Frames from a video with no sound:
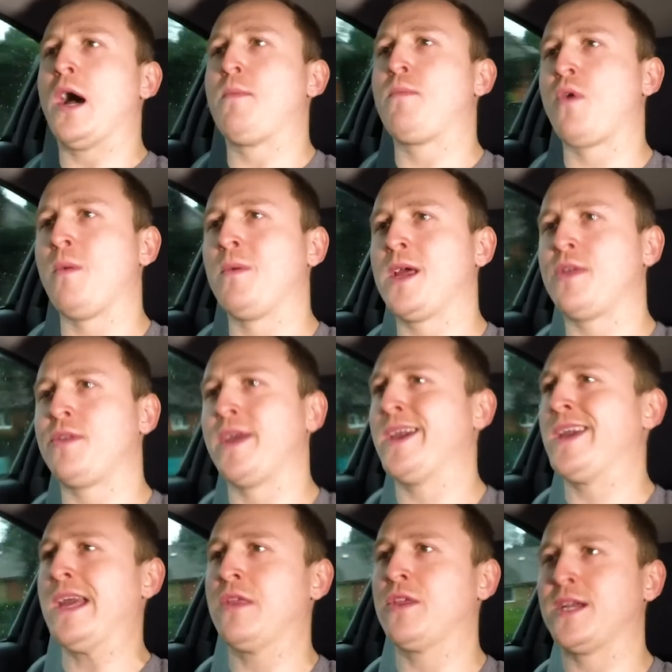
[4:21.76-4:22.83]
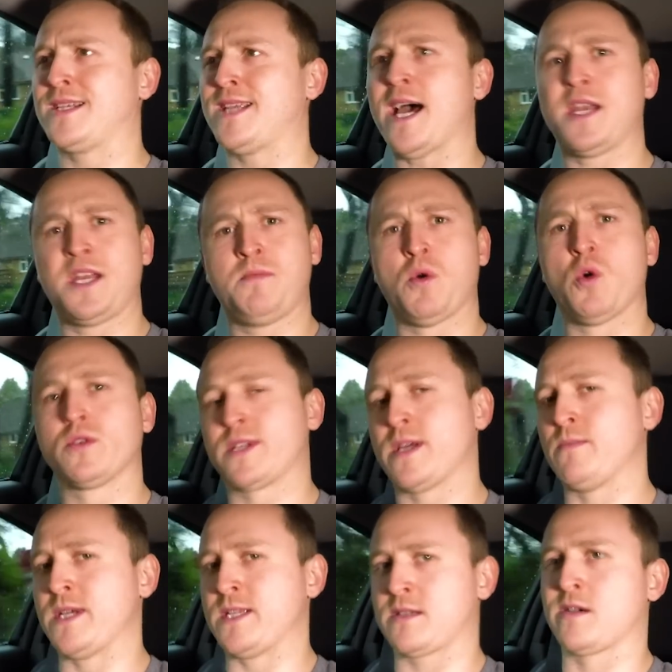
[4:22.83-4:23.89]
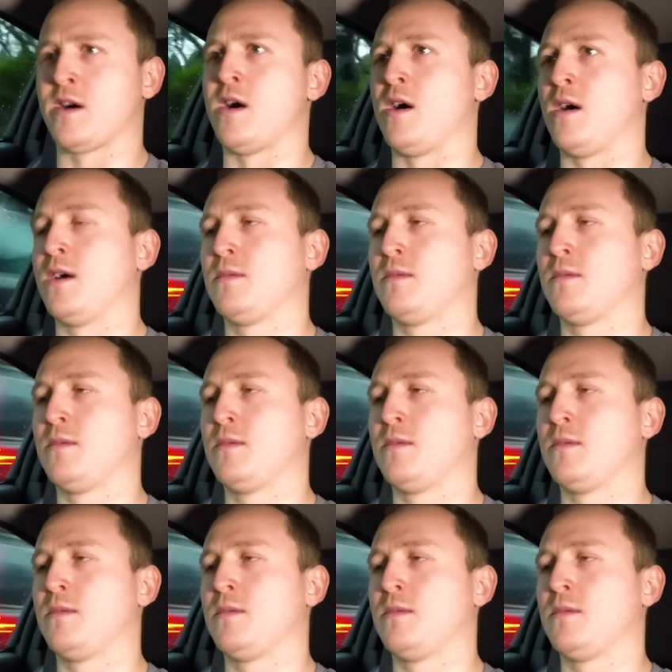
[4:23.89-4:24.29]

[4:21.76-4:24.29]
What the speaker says: are probably thinking that Daddy bought him his car,